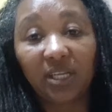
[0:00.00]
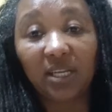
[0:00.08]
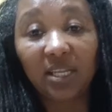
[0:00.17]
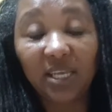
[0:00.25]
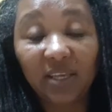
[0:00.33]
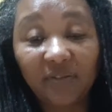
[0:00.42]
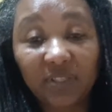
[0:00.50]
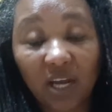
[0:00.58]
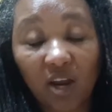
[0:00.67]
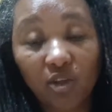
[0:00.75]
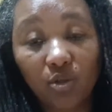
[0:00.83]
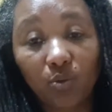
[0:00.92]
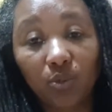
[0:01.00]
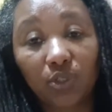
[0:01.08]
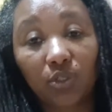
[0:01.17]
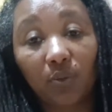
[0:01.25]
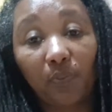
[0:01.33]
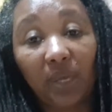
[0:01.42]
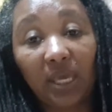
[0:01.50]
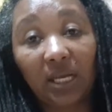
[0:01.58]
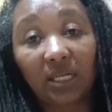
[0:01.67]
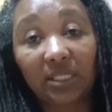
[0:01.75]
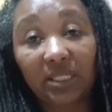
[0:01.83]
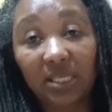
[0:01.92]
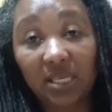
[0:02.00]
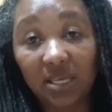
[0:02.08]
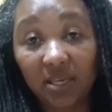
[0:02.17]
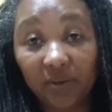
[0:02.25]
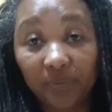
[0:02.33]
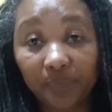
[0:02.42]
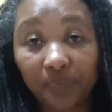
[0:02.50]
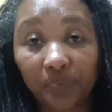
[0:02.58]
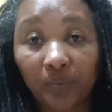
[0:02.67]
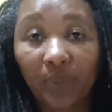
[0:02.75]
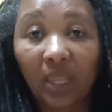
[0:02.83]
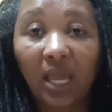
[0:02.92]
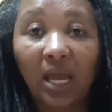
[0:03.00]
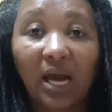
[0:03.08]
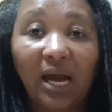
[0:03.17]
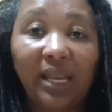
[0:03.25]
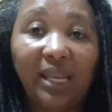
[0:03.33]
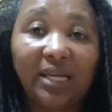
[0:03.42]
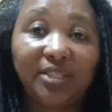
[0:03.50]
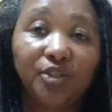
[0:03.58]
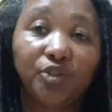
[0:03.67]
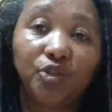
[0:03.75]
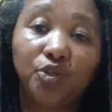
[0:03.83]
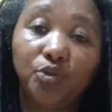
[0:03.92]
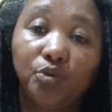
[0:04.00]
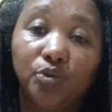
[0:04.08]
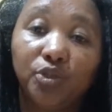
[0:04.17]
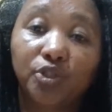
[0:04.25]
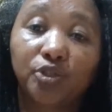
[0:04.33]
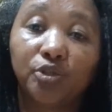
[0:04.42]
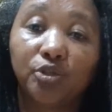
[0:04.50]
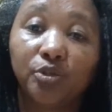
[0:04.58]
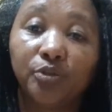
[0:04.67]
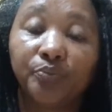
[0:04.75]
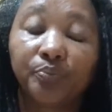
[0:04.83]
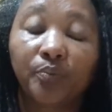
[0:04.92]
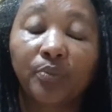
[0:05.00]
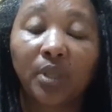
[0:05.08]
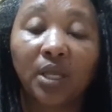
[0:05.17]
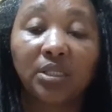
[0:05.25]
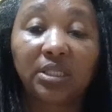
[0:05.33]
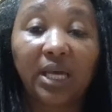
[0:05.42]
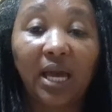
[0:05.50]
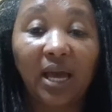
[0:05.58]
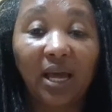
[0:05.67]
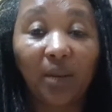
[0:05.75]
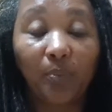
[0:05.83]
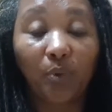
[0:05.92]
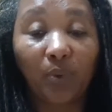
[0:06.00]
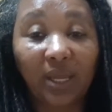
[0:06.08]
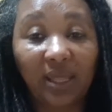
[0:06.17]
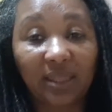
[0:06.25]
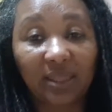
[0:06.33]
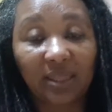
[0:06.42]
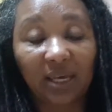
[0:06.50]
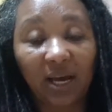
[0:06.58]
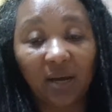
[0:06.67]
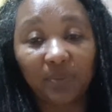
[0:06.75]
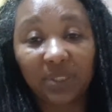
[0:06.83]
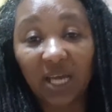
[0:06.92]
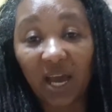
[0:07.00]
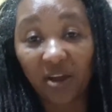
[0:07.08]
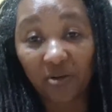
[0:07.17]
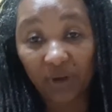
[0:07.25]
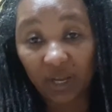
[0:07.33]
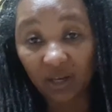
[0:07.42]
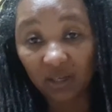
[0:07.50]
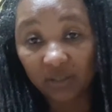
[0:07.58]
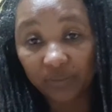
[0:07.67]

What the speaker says: leaves are used to make tea, and that is used to help with diarrhea.